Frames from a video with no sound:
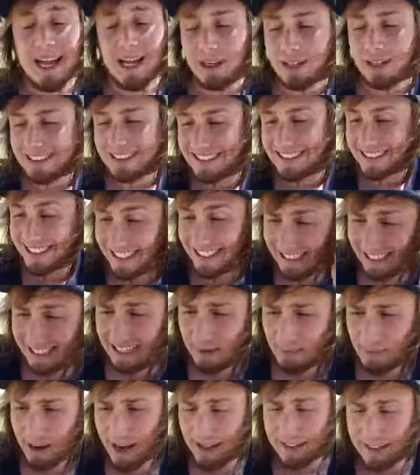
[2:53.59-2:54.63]
Because
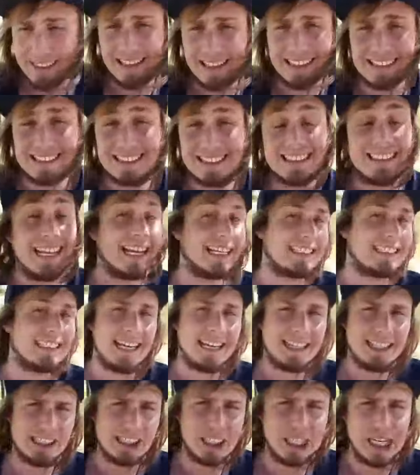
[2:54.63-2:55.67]
thinking about things takes
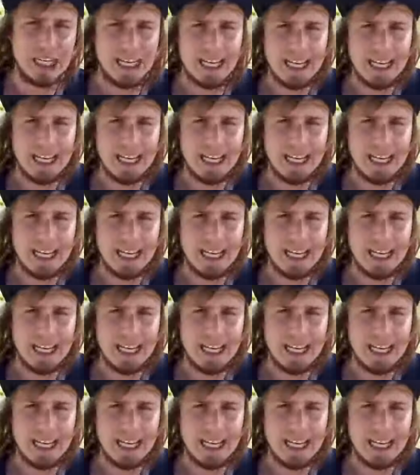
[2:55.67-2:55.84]
energy.